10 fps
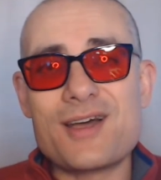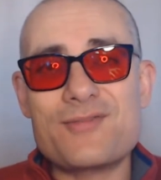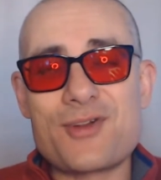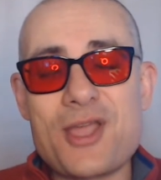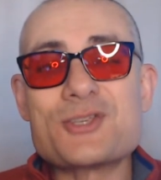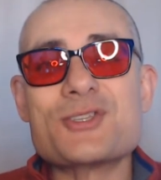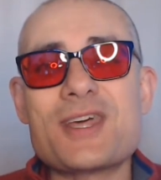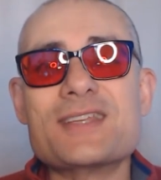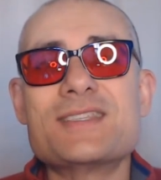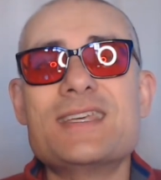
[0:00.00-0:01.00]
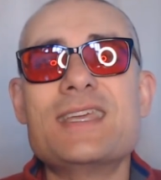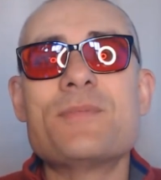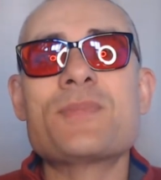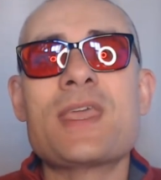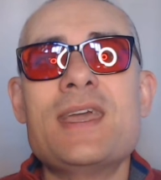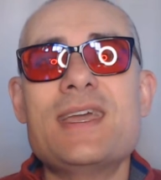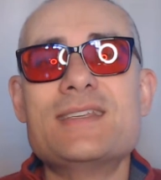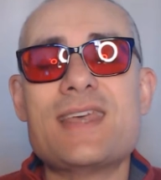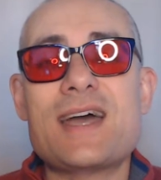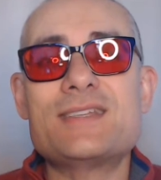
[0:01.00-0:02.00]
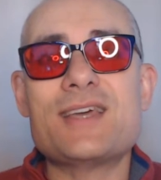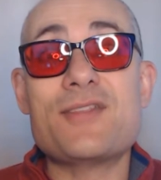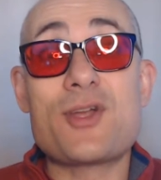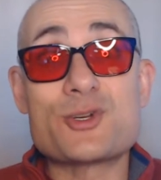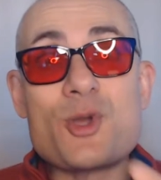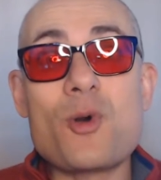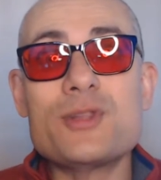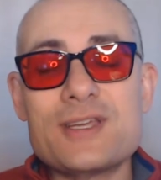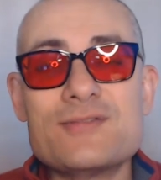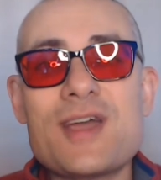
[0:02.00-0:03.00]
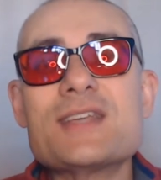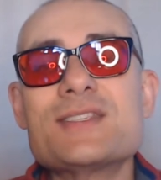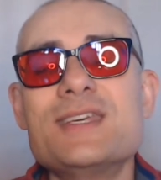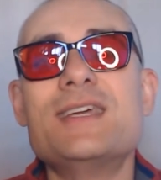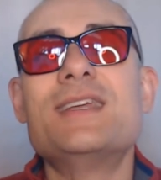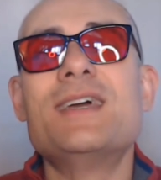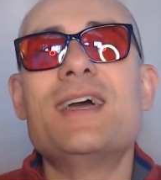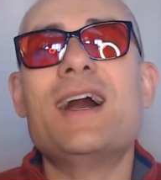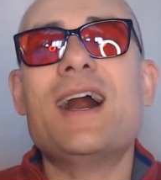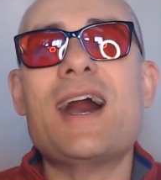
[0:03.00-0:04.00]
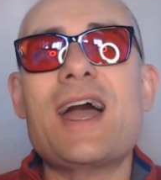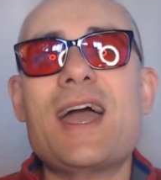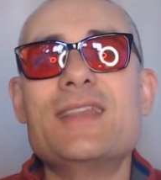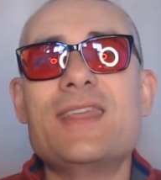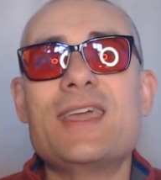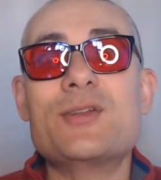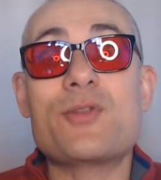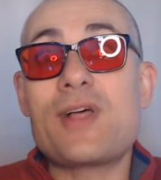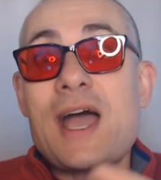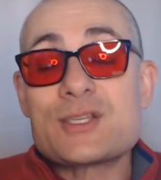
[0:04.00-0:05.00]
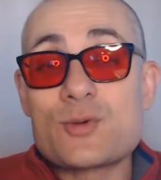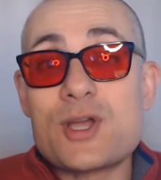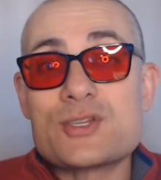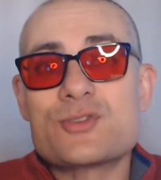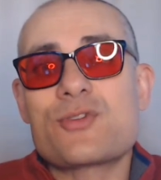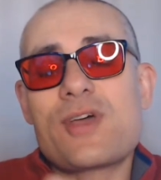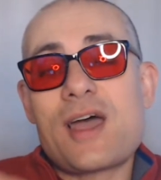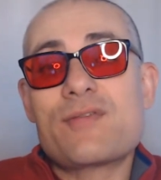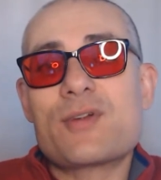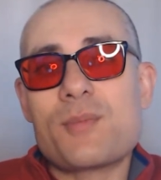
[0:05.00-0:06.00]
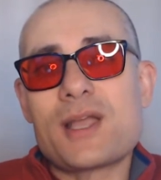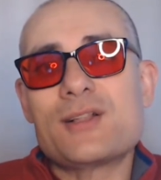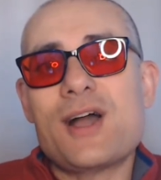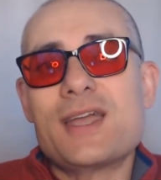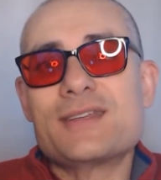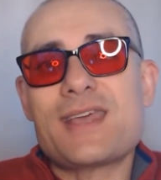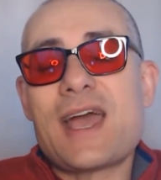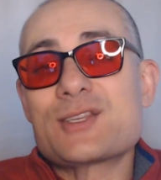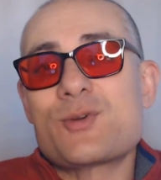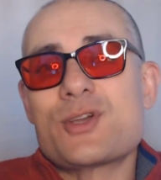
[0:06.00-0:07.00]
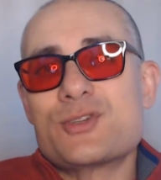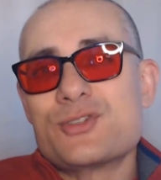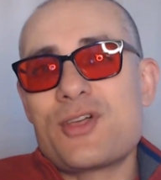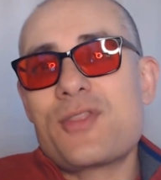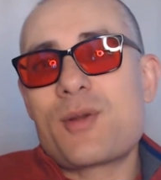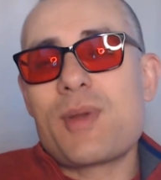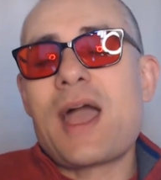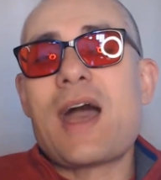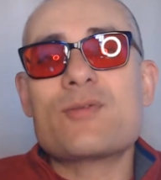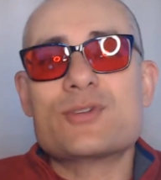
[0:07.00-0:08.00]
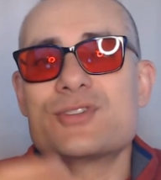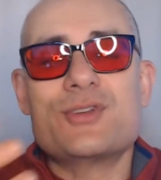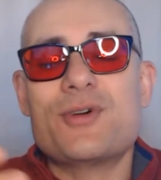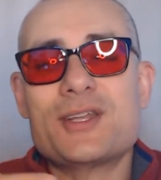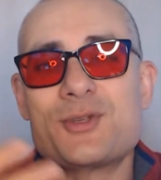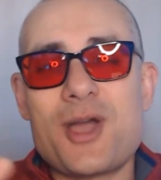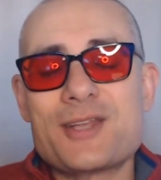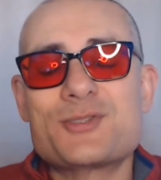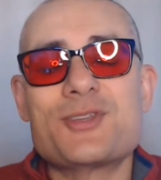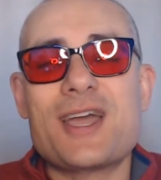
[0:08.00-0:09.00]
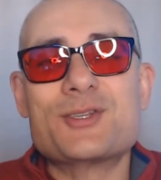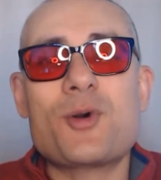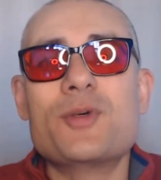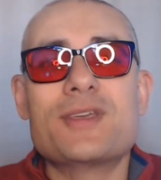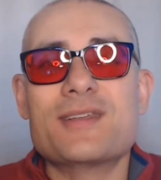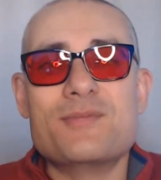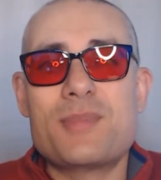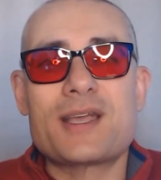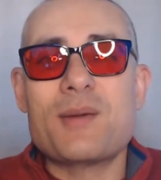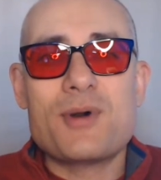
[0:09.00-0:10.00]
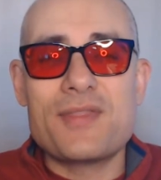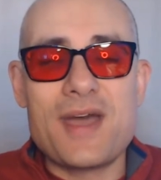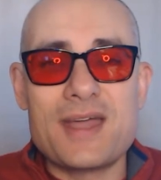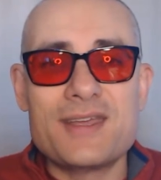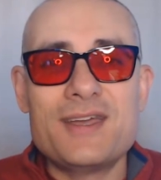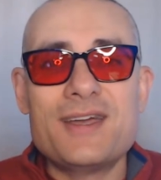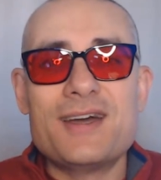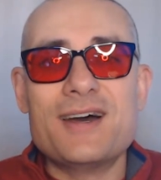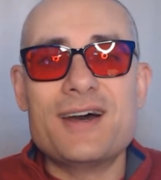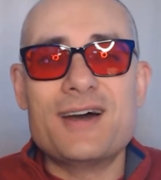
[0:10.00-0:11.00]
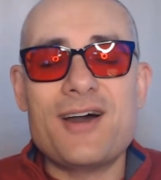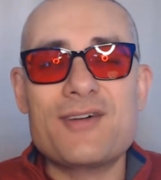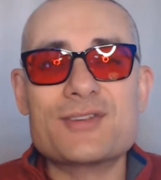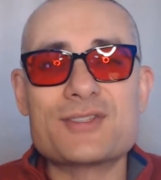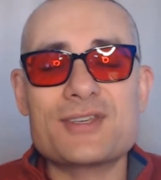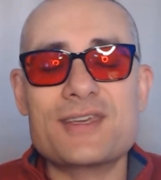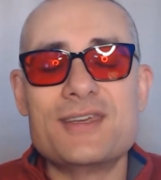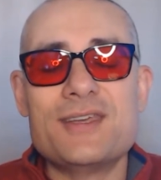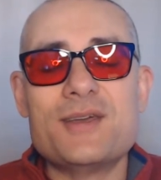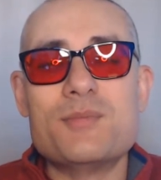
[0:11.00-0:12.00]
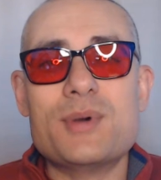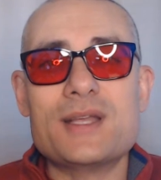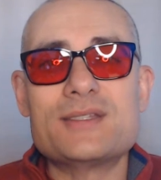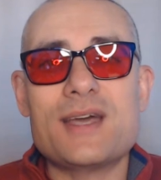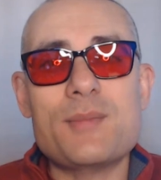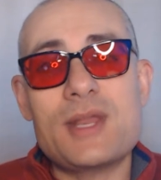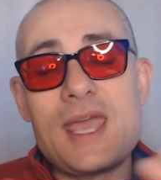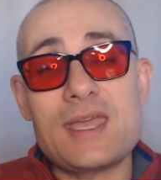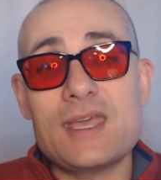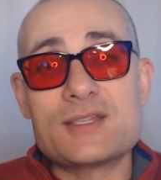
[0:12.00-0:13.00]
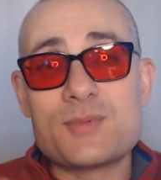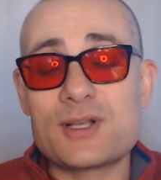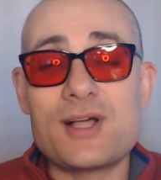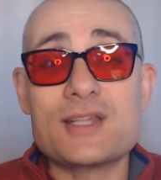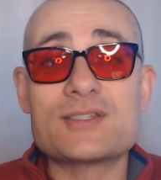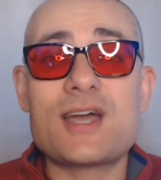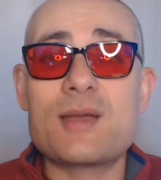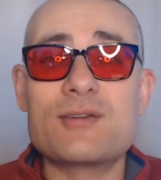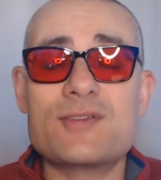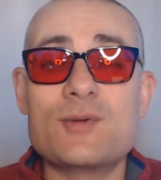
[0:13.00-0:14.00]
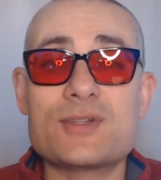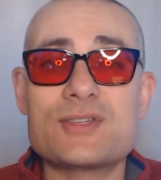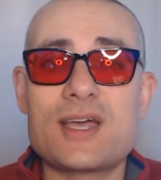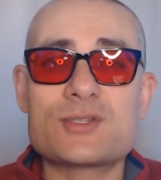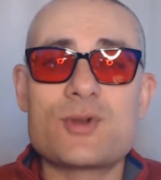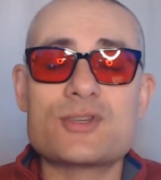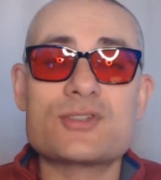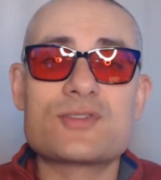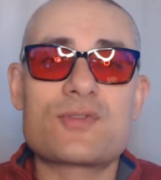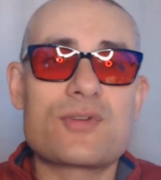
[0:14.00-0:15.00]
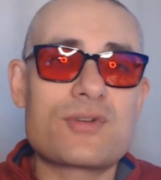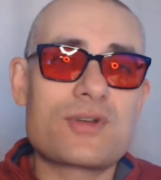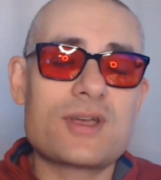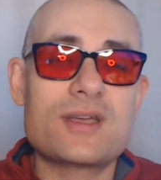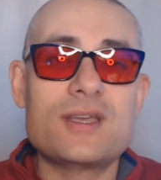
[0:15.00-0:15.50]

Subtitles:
variation that I see is that they're totally invested, and they, they'll ask questions, or they'll have my client ask questions on their behalf, which, I totally can pick up on that, obviously. But I mean, hey, it's my client's time, and if he wants to ask questions for